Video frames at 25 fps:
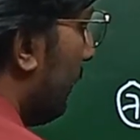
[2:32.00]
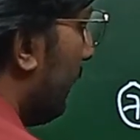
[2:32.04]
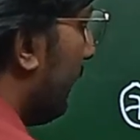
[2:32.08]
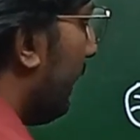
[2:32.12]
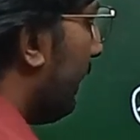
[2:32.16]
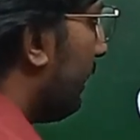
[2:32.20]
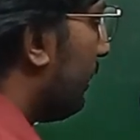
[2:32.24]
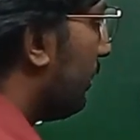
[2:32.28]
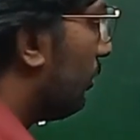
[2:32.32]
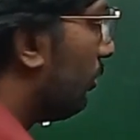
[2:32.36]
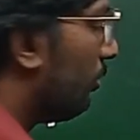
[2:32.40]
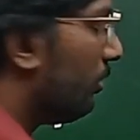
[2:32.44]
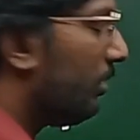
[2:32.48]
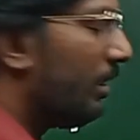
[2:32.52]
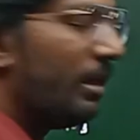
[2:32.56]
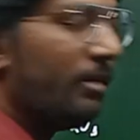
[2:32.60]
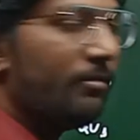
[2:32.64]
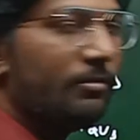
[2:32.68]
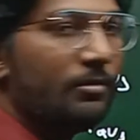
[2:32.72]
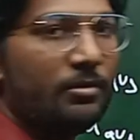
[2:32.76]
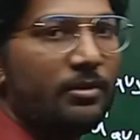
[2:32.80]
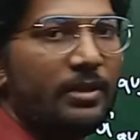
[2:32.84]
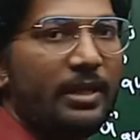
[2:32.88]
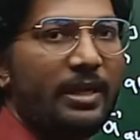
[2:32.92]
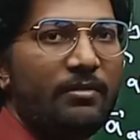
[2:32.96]
again, don't
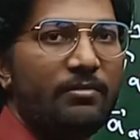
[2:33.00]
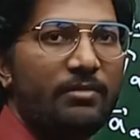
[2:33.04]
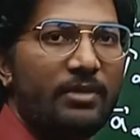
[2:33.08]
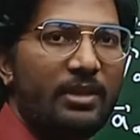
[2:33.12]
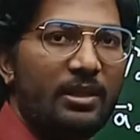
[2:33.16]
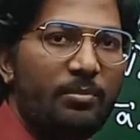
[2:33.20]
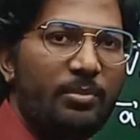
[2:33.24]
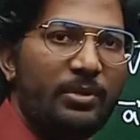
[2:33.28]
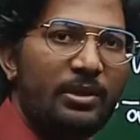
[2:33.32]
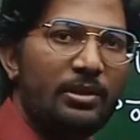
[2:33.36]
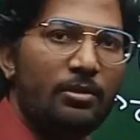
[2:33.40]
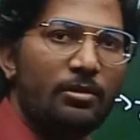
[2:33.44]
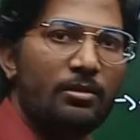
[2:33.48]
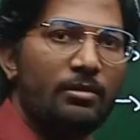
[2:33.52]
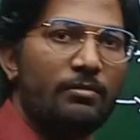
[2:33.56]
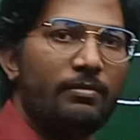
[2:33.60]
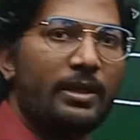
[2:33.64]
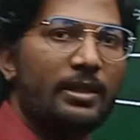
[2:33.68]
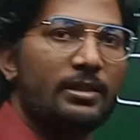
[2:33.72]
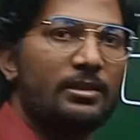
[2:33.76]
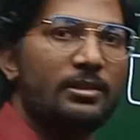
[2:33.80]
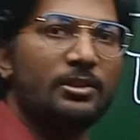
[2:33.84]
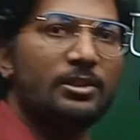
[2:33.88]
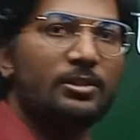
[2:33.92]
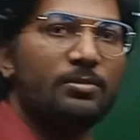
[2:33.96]
have to dive deep into the
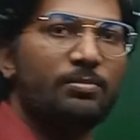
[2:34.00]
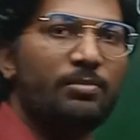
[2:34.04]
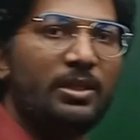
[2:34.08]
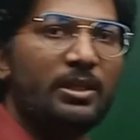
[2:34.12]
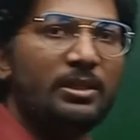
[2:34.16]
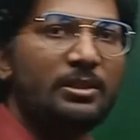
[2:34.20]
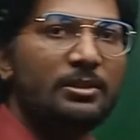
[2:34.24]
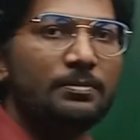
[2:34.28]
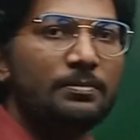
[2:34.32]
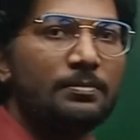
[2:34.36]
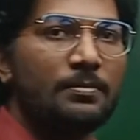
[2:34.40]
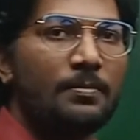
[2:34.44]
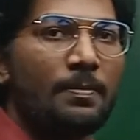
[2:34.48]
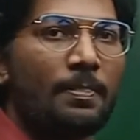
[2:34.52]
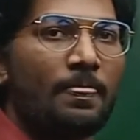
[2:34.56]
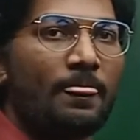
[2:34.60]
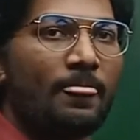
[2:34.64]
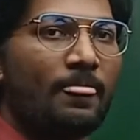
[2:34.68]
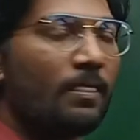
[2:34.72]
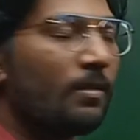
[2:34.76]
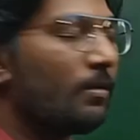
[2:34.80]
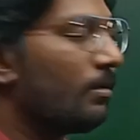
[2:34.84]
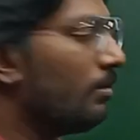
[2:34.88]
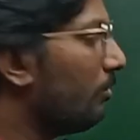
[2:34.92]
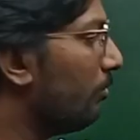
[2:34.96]
vectors part.
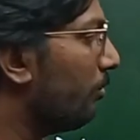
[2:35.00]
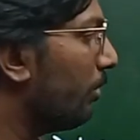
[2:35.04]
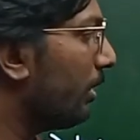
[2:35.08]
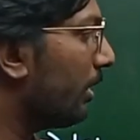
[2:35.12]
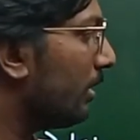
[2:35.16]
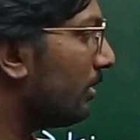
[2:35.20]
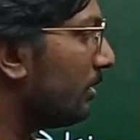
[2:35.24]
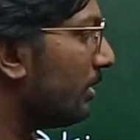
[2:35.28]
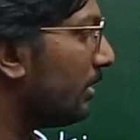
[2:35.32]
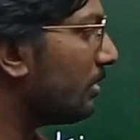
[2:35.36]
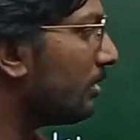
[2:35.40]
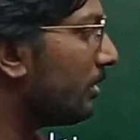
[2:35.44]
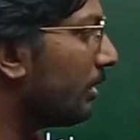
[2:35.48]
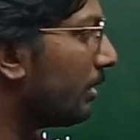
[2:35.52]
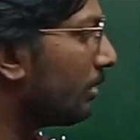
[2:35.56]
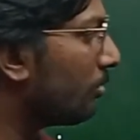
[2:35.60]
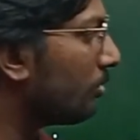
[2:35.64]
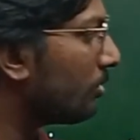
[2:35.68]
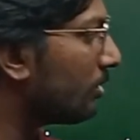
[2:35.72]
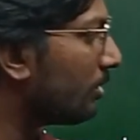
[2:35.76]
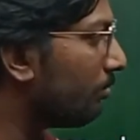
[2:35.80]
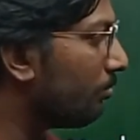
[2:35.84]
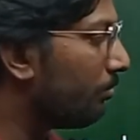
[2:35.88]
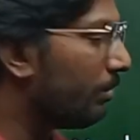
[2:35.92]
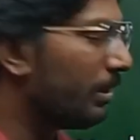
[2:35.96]
We can just stick
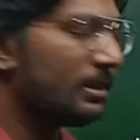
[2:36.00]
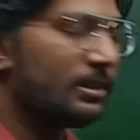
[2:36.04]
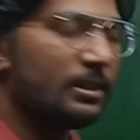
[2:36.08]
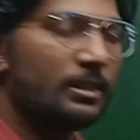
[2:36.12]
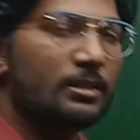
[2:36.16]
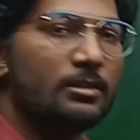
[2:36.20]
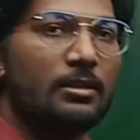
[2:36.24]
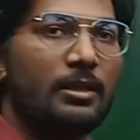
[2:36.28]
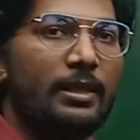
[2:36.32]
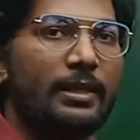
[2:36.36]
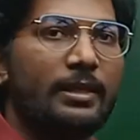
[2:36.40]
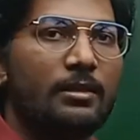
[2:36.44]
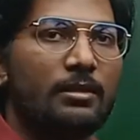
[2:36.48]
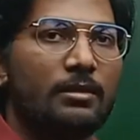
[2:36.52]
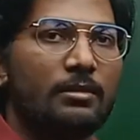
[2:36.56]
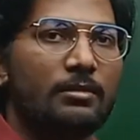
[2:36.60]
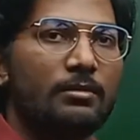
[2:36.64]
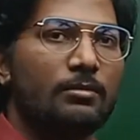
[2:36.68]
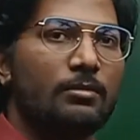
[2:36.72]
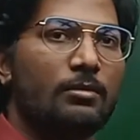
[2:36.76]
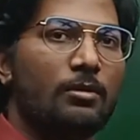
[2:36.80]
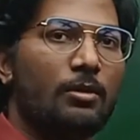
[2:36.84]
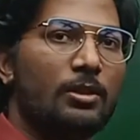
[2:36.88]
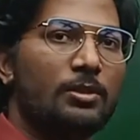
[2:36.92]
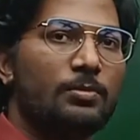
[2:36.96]
to some basics like
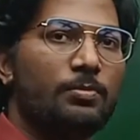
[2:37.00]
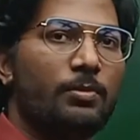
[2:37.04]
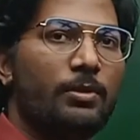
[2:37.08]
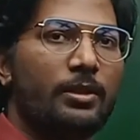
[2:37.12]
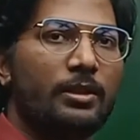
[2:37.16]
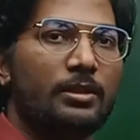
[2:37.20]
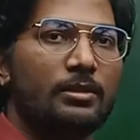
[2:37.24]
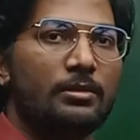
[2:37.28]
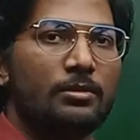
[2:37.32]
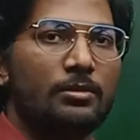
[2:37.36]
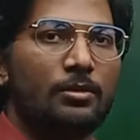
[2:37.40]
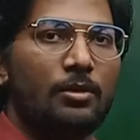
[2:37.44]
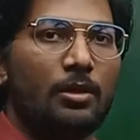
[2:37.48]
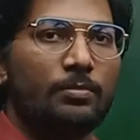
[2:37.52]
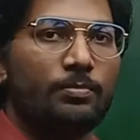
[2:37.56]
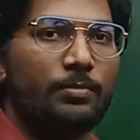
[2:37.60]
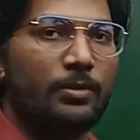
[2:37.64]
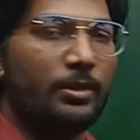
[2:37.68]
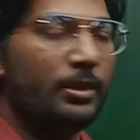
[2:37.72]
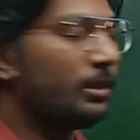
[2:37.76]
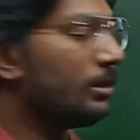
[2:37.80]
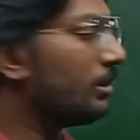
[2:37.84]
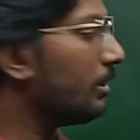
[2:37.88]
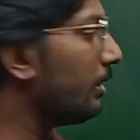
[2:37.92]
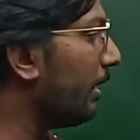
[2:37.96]
cross product, dot
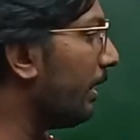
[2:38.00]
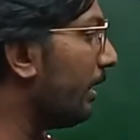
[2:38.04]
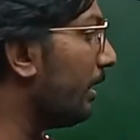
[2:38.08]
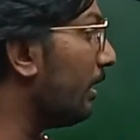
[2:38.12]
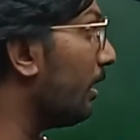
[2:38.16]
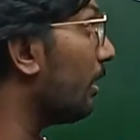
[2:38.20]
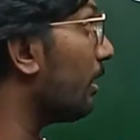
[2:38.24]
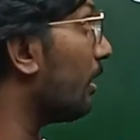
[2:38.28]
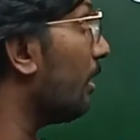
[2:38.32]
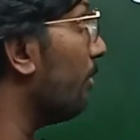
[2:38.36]
product. And